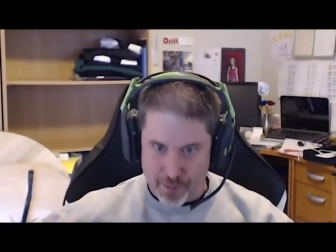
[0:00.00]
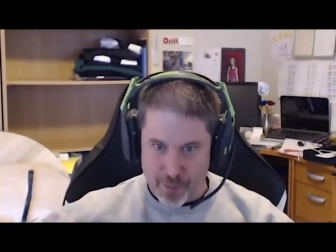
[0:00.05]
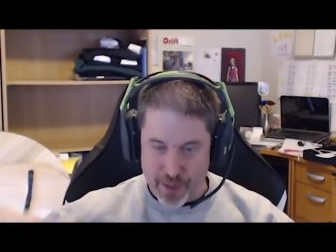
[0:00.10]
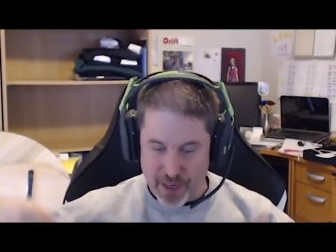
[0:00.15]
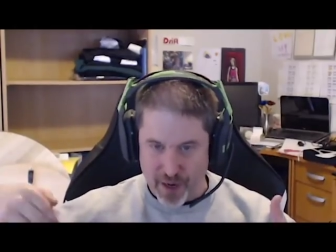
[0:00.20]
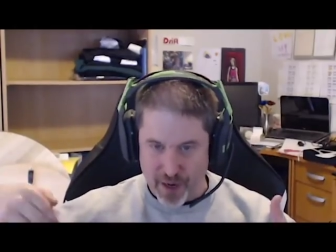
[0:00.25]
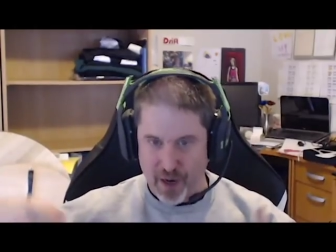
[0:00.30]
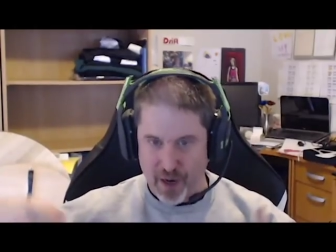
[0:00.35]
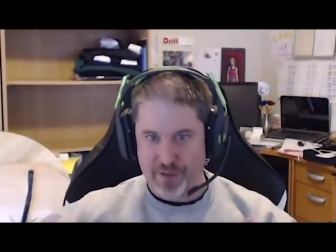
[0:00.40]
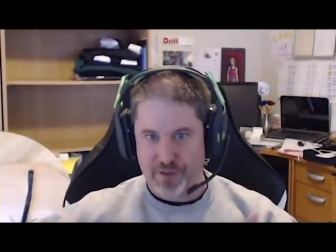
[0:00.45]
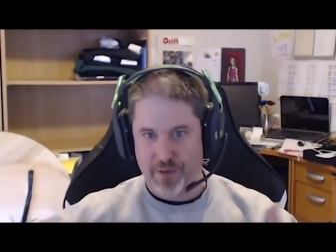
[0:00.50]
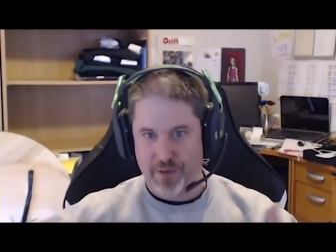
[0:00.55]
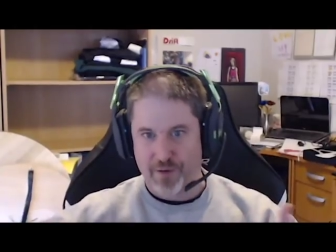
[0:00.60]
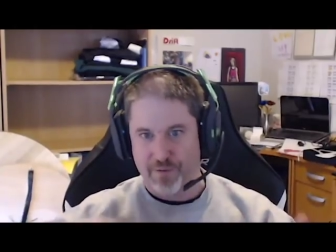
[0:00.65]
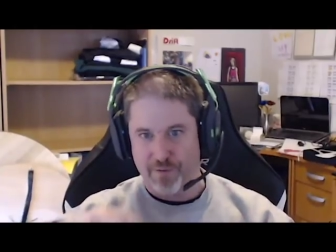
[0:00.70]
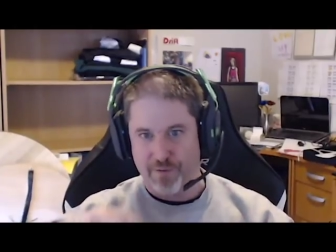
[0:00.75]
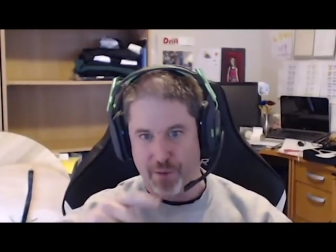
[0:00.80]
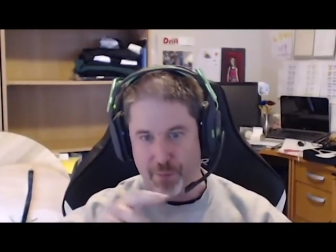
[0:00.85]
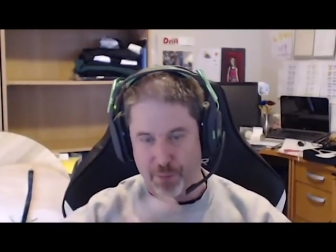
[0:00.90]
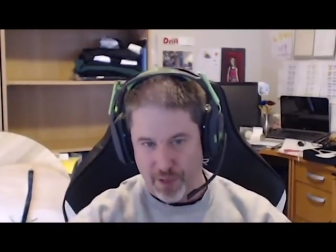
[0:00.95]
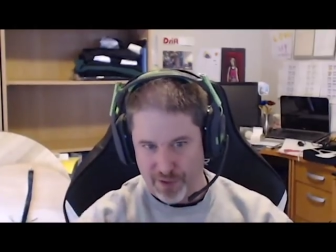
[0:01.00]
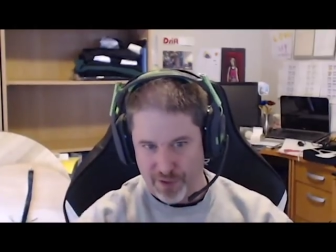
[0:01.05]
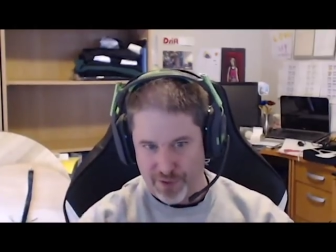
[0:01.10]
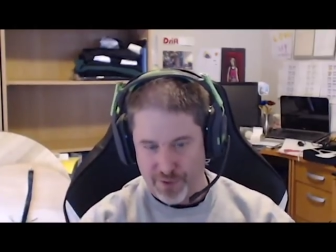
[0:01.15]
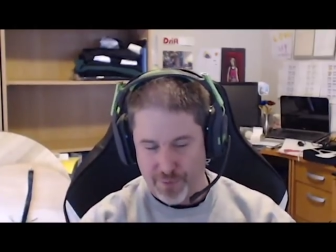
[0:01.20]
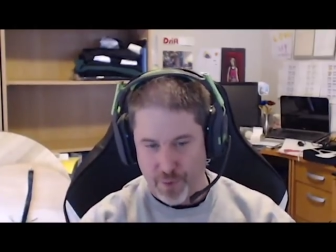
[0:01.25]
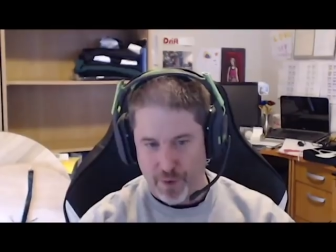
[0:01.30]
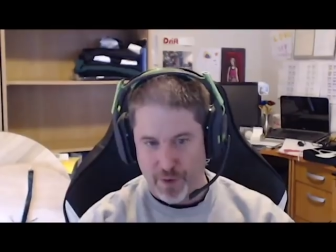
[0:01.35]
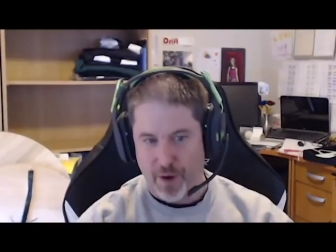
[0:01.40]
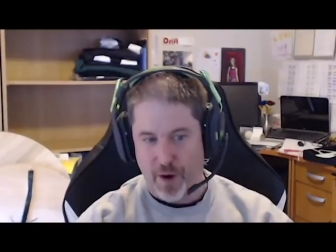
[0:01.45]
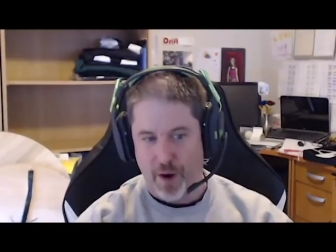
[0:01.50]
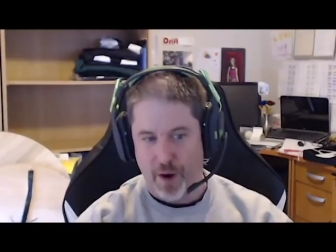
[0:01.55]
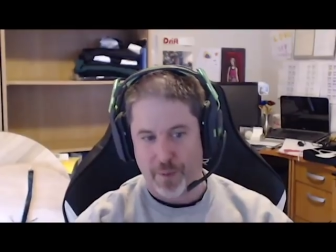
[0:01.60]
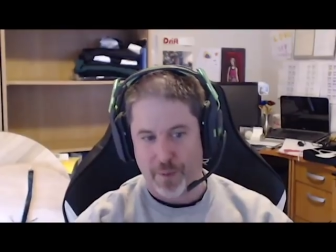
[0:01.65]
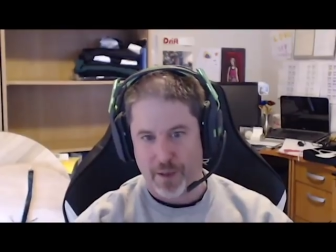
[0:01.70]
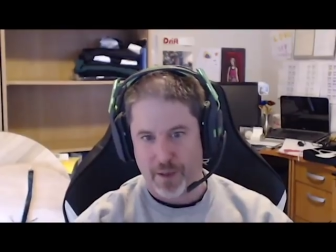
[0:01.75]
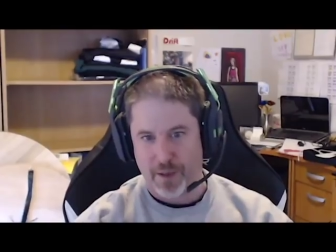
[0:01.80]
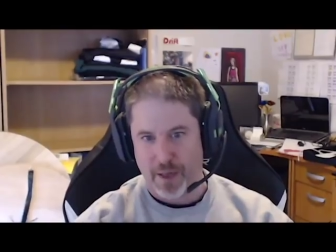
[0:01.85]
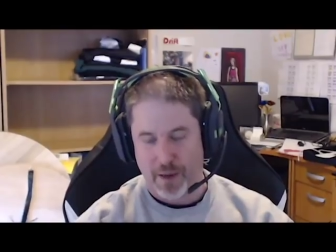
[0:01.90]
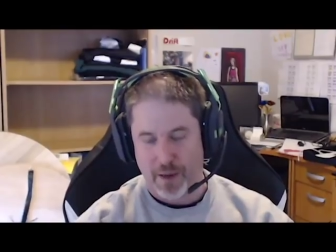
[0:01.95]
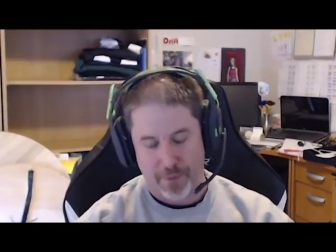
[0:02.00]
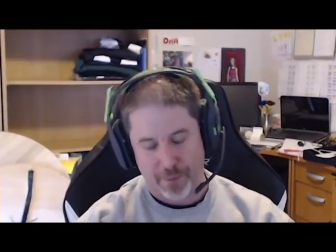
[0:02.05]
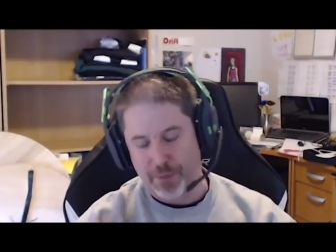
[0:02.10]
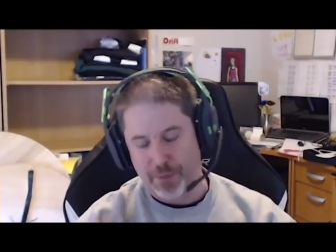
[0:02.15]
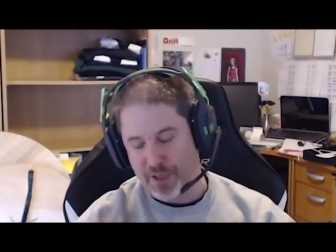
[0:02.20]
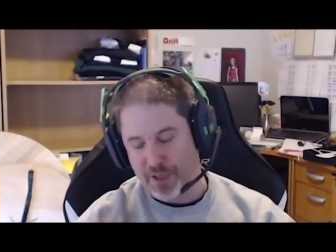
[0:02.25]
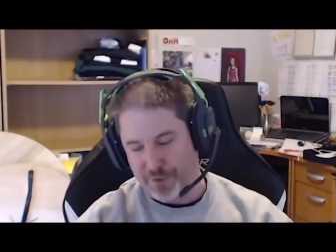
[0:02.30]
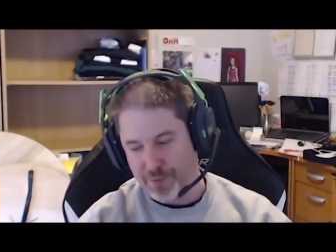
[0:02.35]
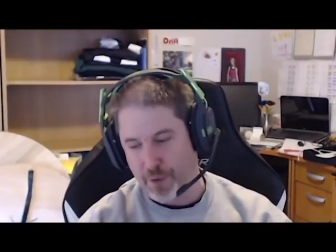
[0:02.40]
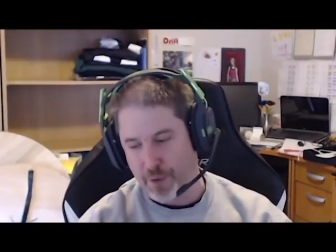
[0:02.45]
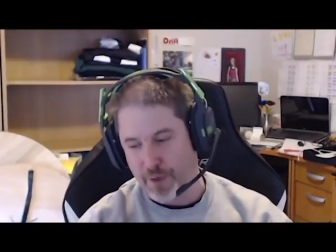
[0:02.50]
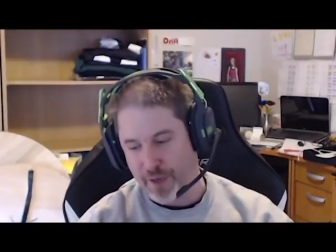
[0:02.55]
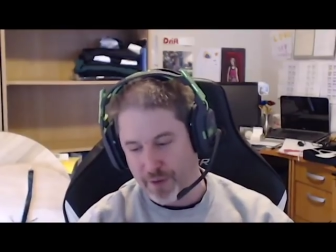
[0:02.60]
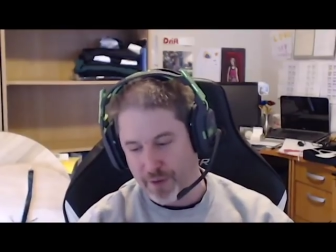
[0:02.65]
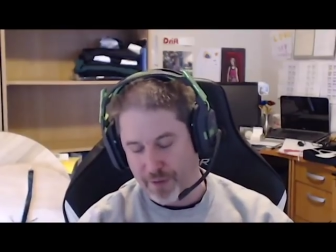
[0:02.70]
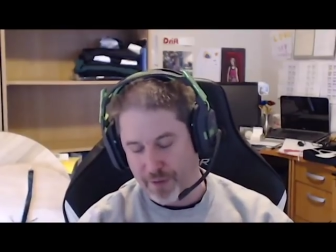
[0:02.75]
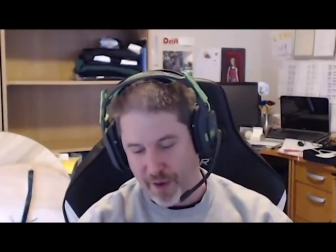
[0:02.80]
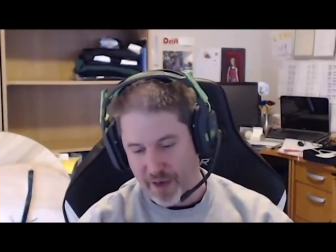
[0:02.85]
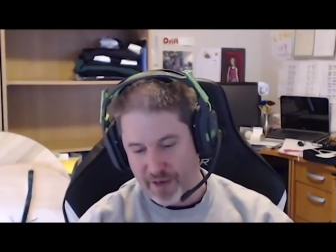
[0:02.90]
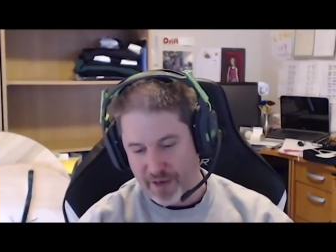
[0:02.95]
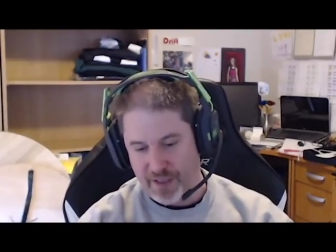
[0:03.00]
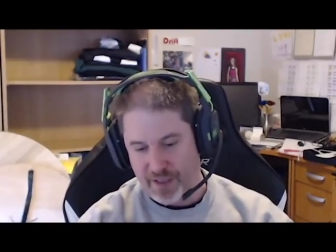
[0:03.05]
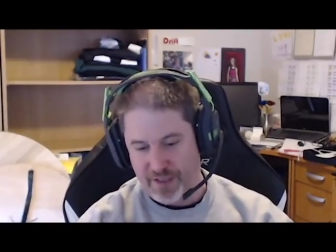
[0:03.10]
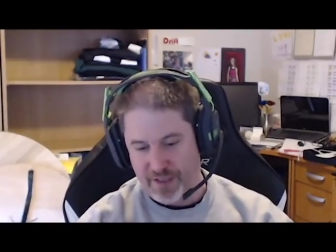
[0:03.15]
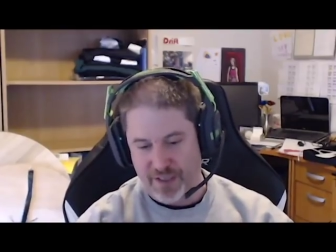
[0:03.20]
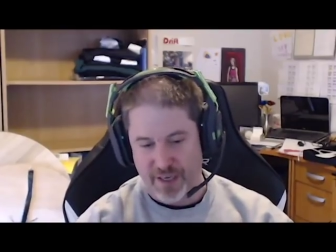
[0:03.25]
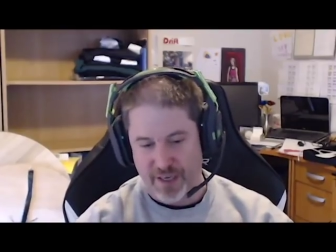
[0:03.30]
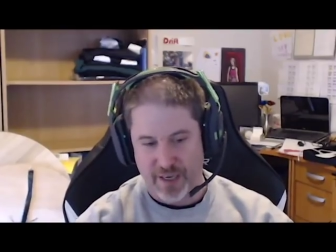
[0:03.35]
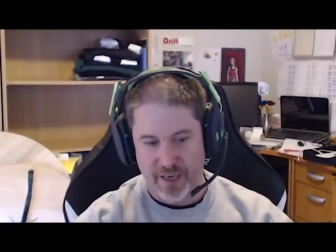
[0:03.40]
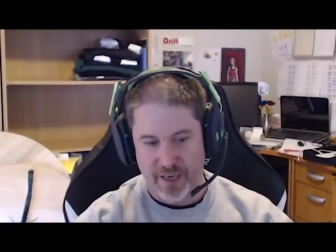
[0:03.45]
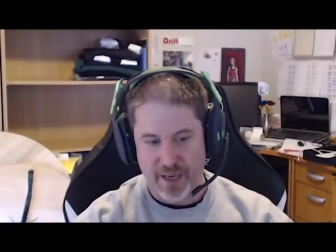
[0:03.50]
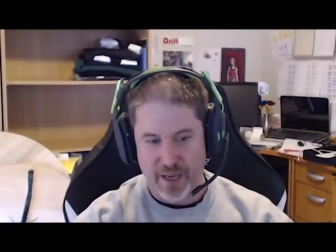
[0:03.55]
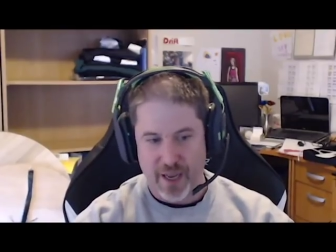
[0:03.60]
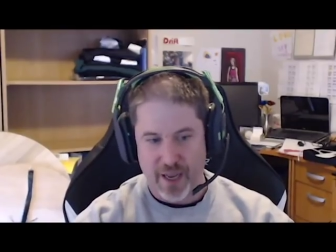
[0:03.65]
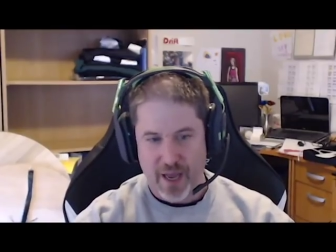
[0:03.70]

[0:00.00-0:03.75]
because of the plus four to armor, cl- uh, plus four to threat DC,